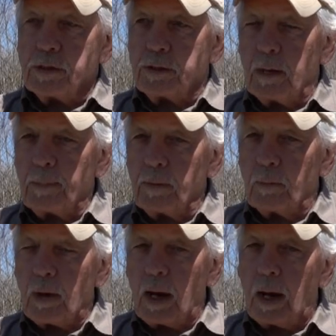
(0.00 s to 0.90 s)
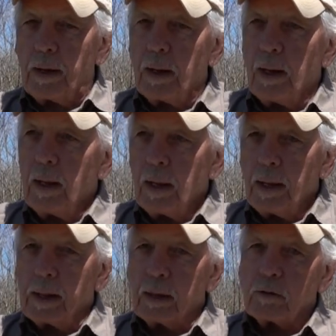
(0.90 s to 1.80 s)
tip of the rod,
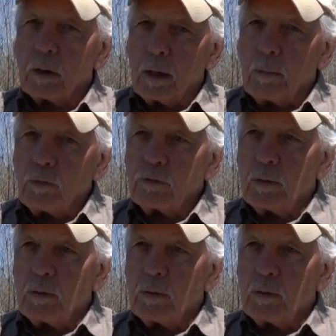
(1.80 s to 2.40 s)
it gets almost